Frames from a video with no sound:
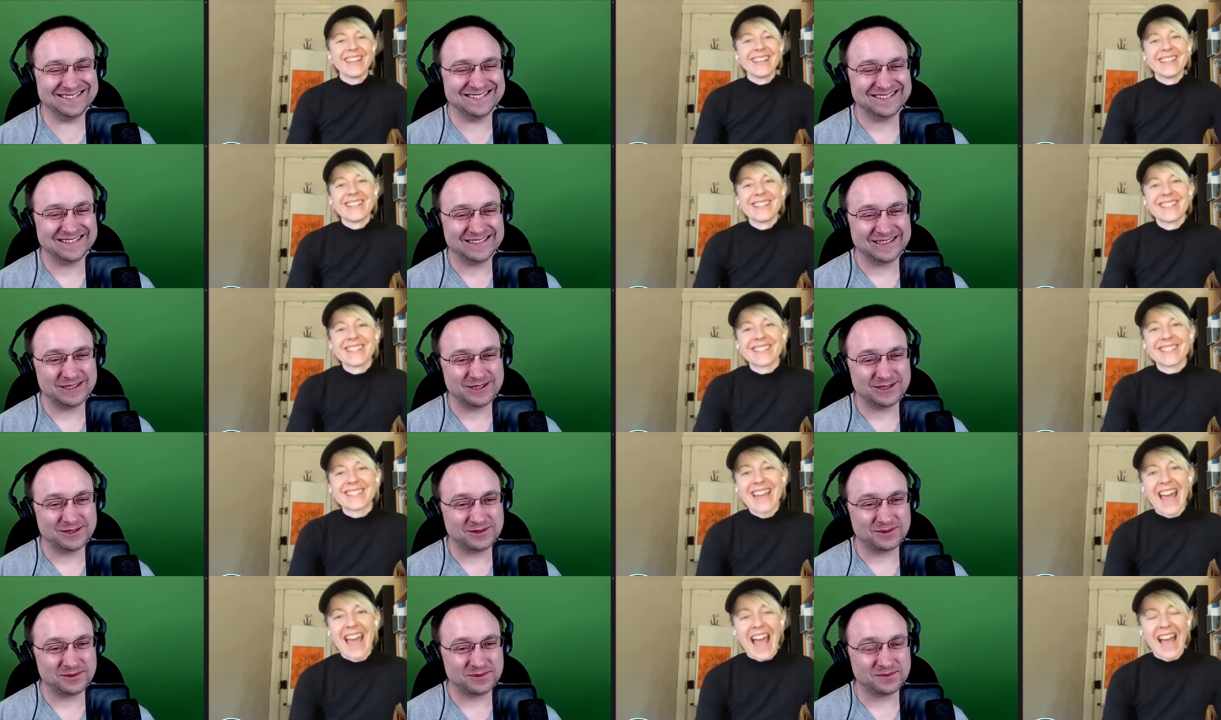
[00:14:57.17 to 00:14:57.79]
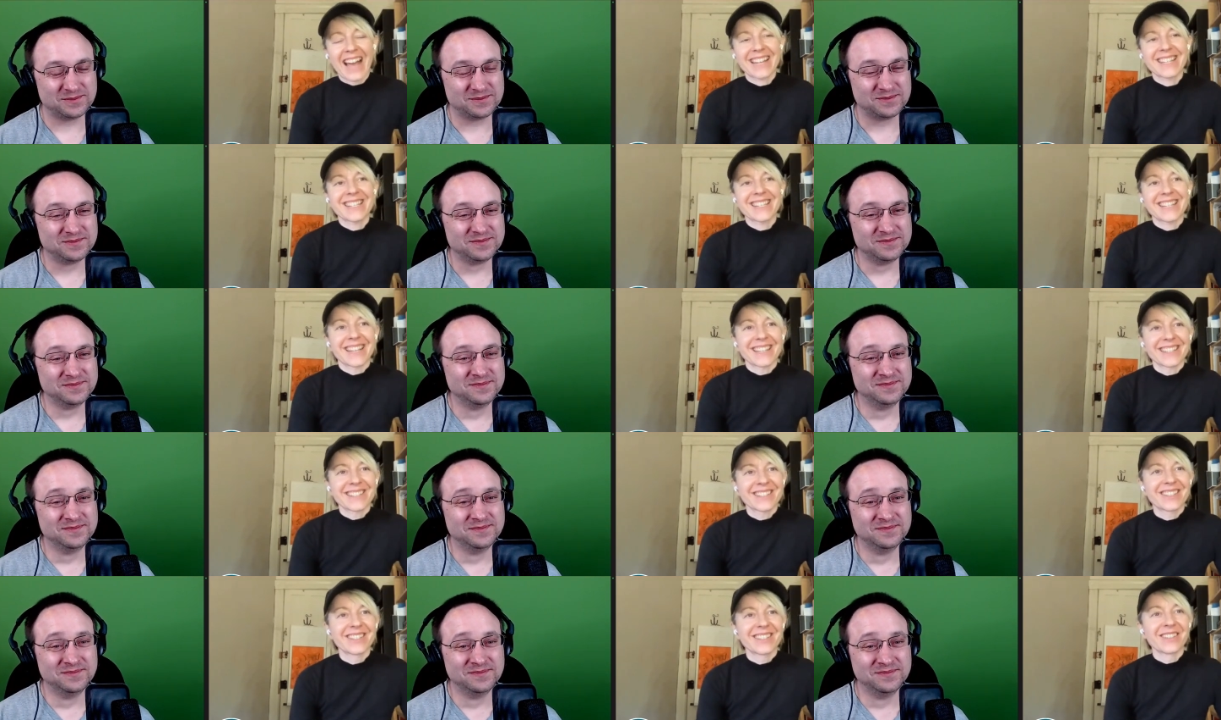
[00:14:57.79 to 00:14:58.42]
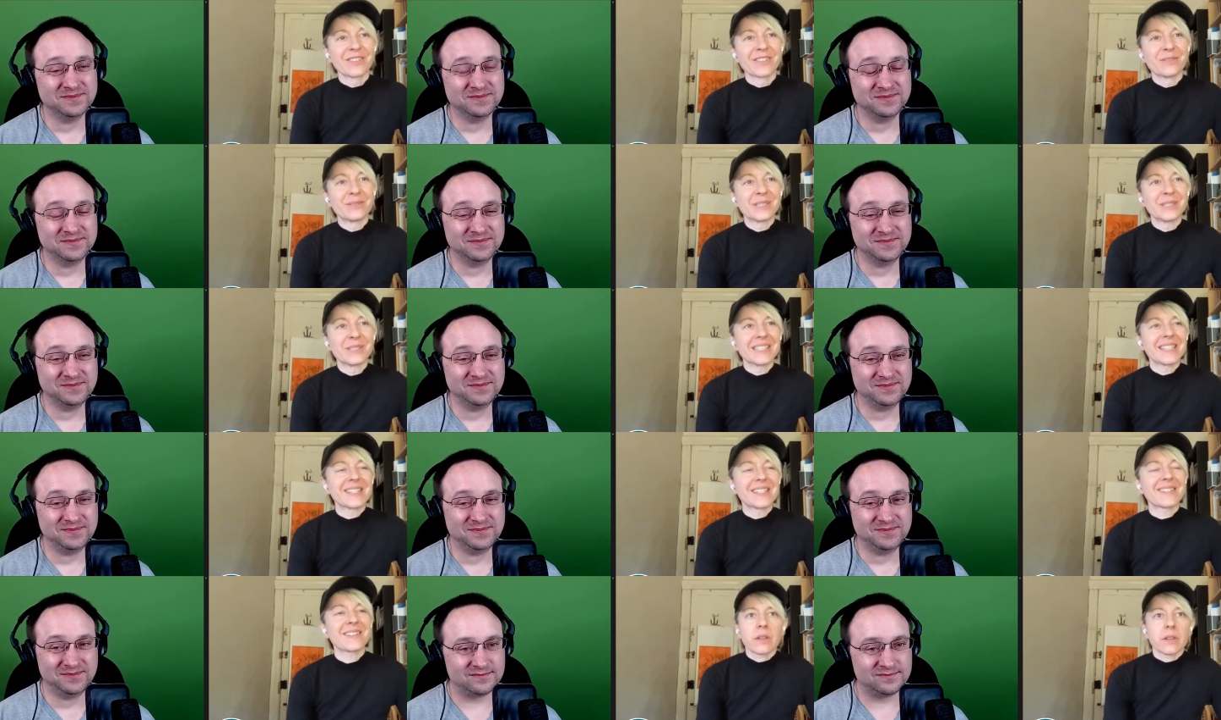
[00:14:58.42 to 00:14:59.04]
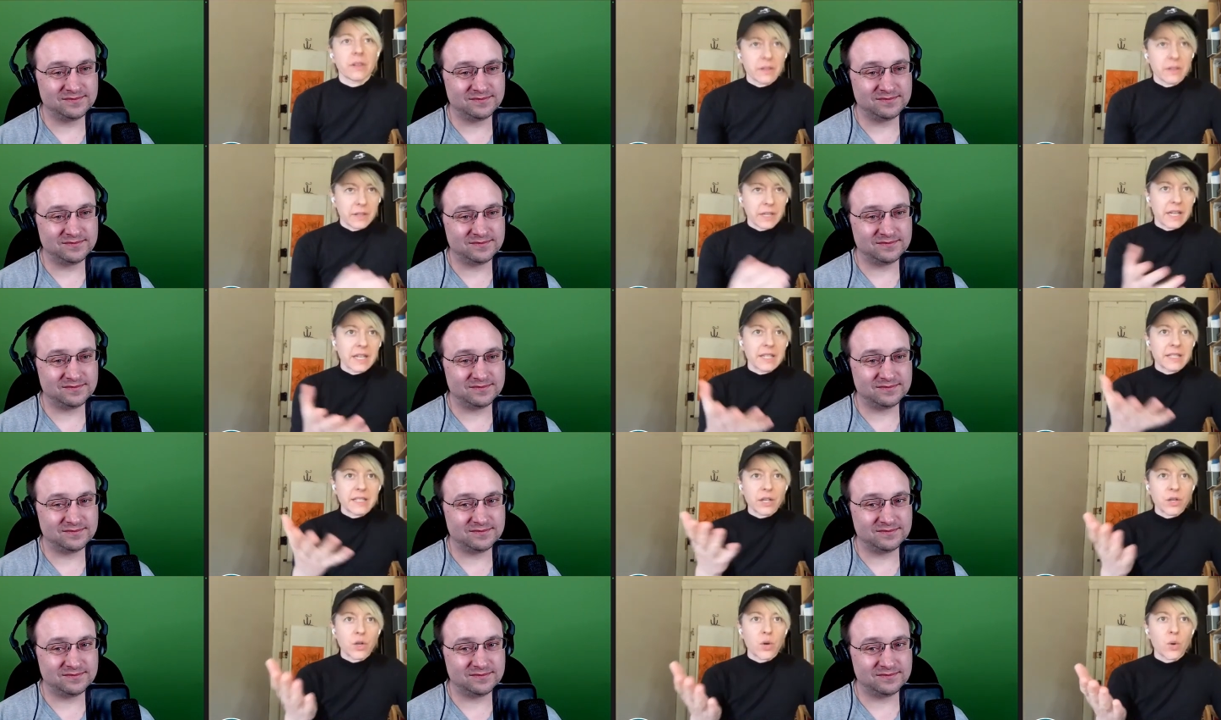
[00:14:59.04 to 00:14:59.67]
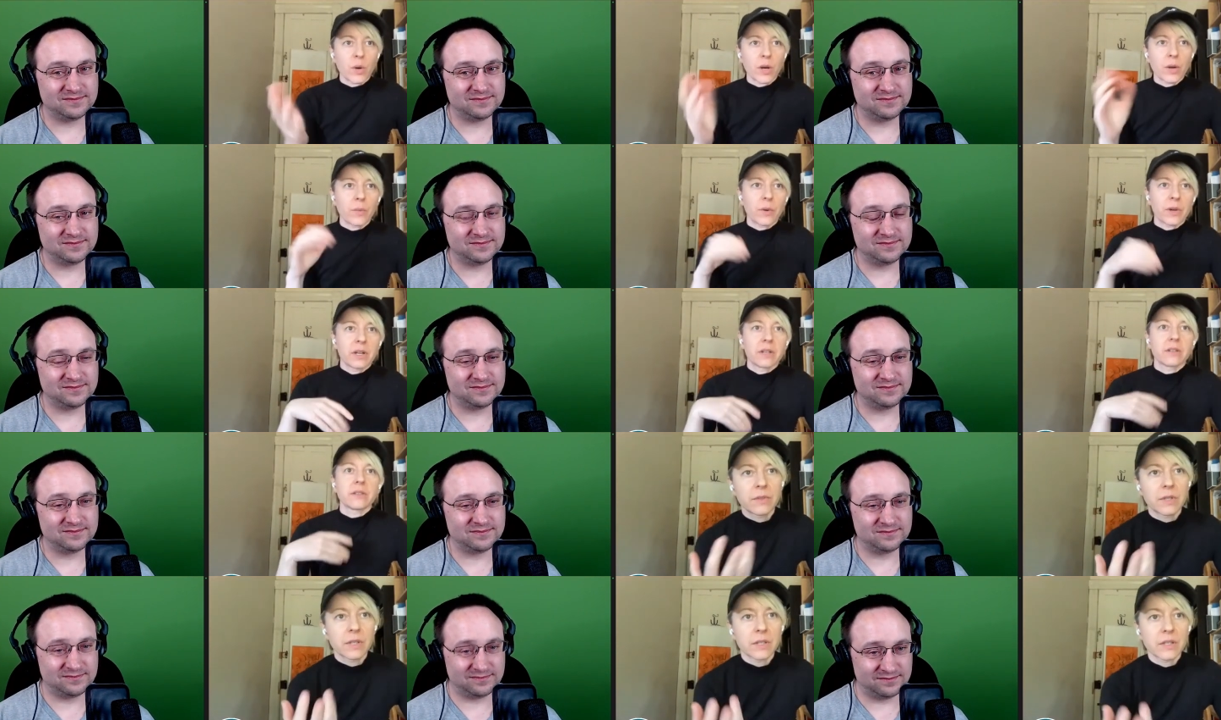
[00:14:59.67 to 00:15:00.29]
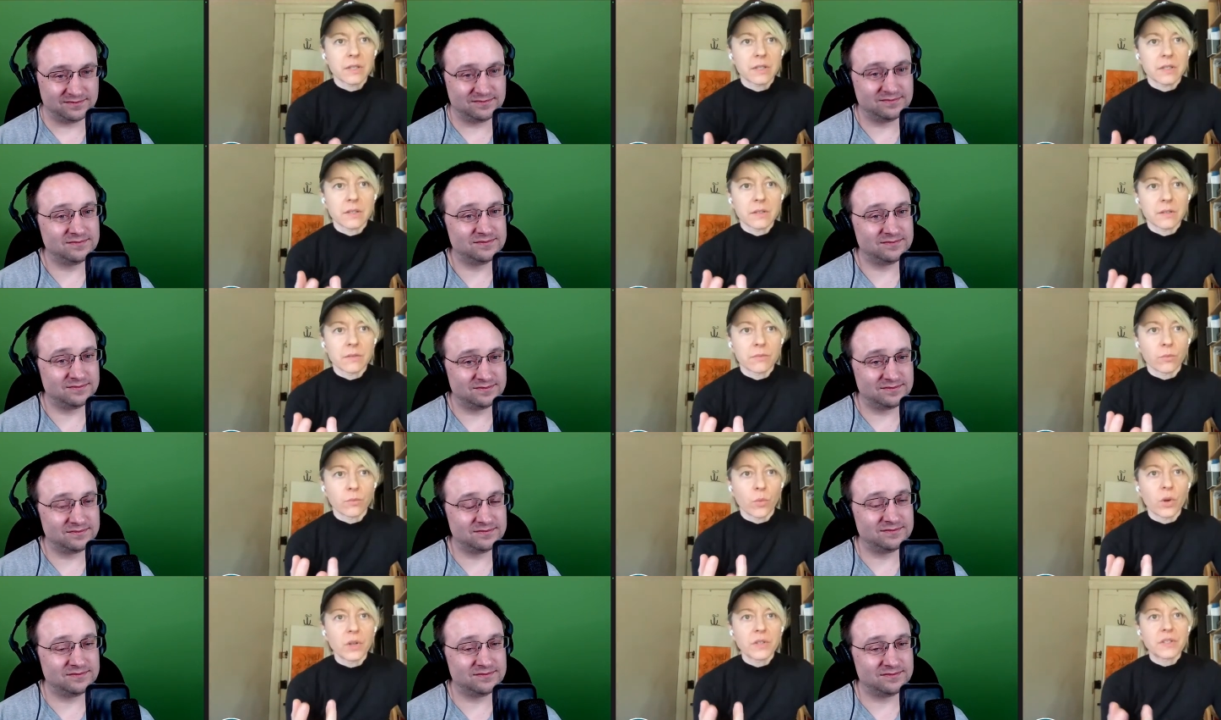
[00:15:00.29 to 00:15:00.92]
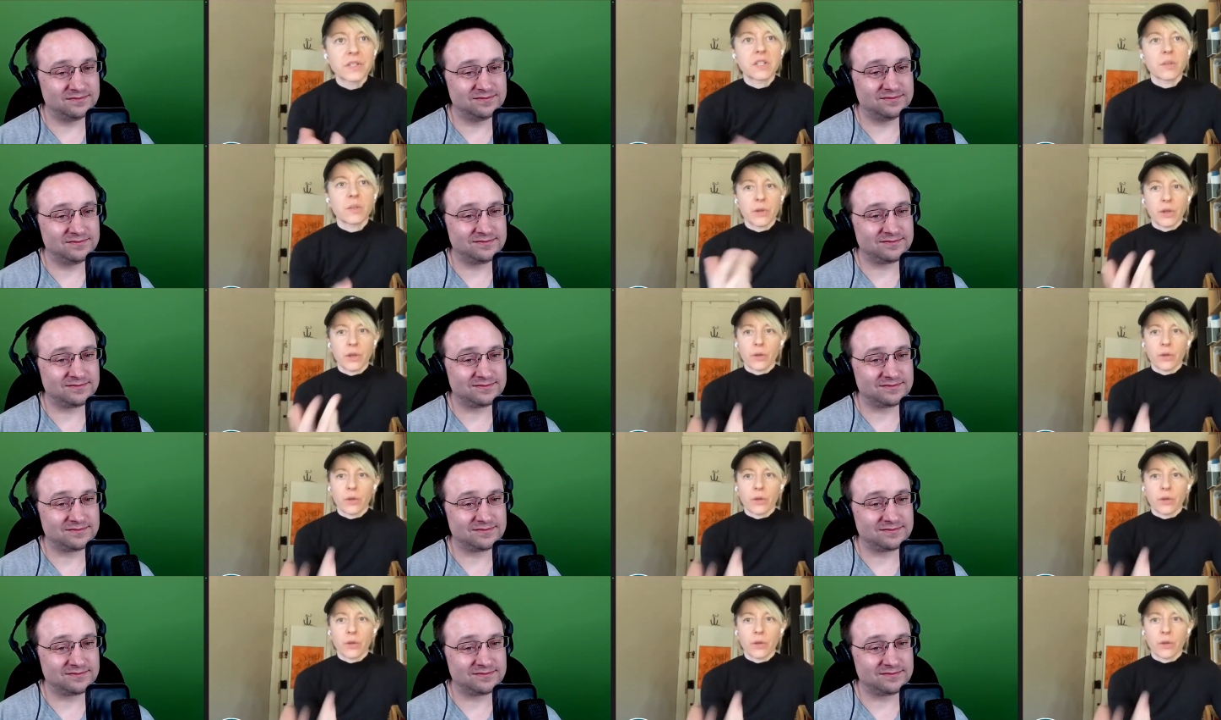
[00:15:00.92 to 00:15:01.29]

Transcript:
Speaker 1: just access to the woods. Like I said, Cory wanted the woods to be a